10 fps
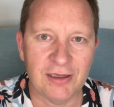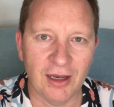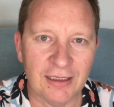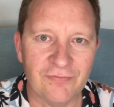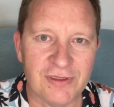I
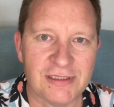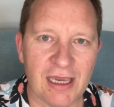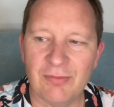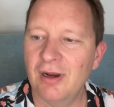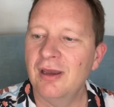love this
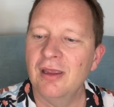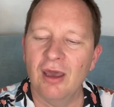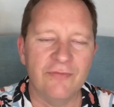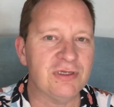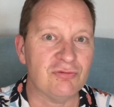camera.
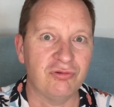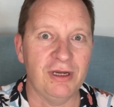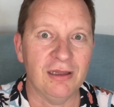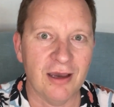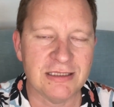I've just
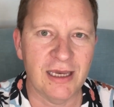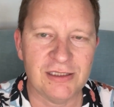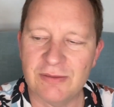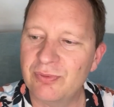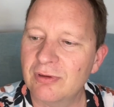realized I
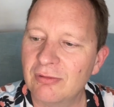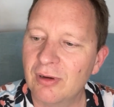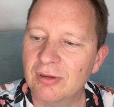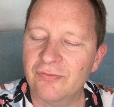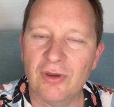actually put a
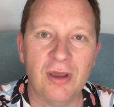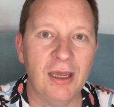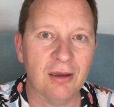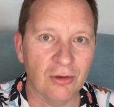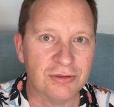roll of
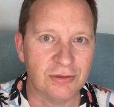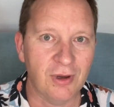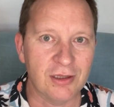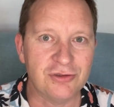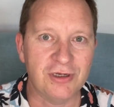Kodak Gold
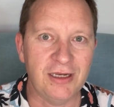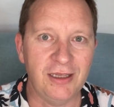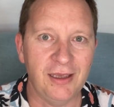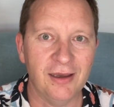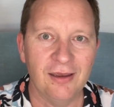200 in
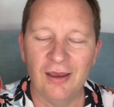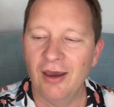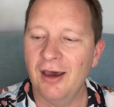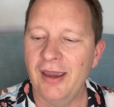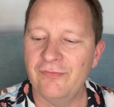here.
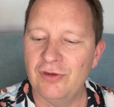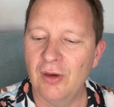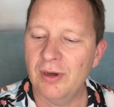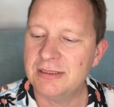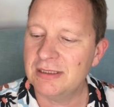I have
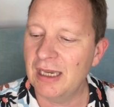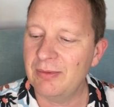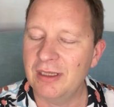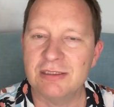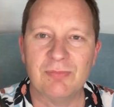no idea how
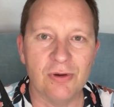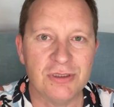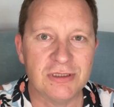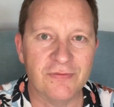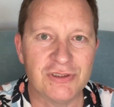many
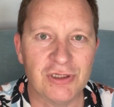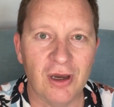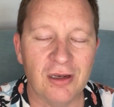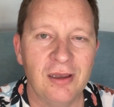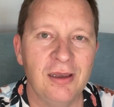exposures I've
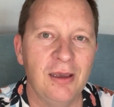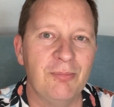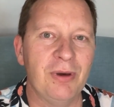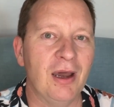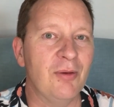shot,
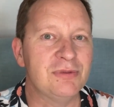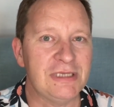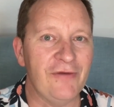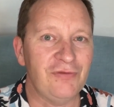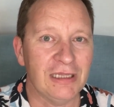but I will
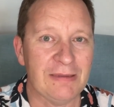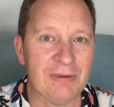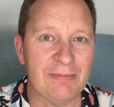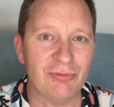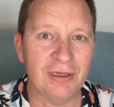definitely
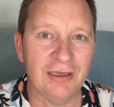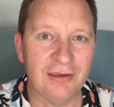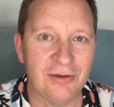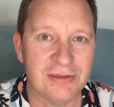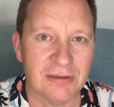be bringing
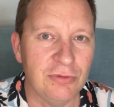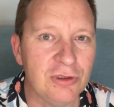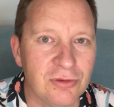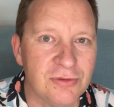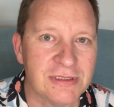you some
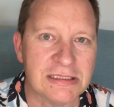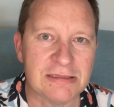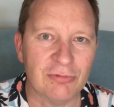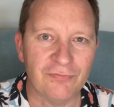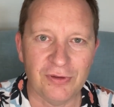news and
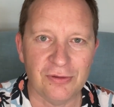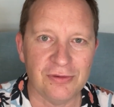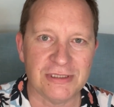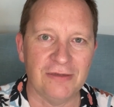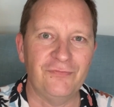some
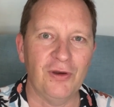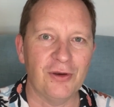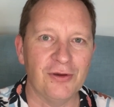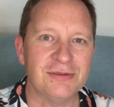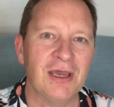reviews and
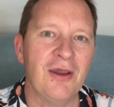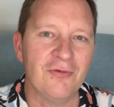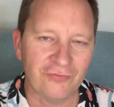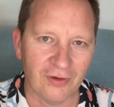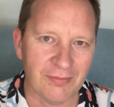photos
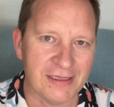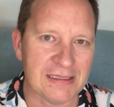from this